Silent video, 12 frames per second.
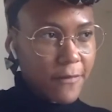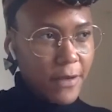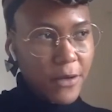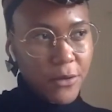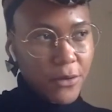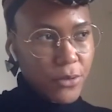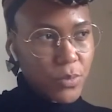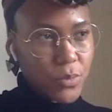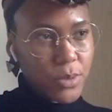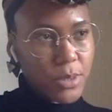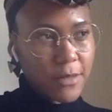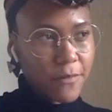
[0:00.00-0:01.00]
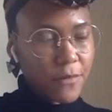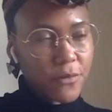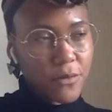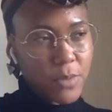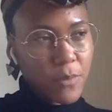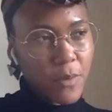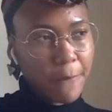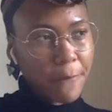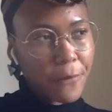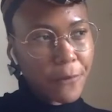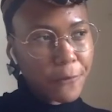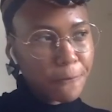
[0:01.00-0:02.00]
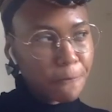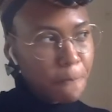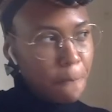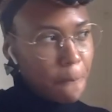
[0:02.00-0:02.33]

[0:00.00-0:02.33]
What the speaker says: feel towards different groups of people,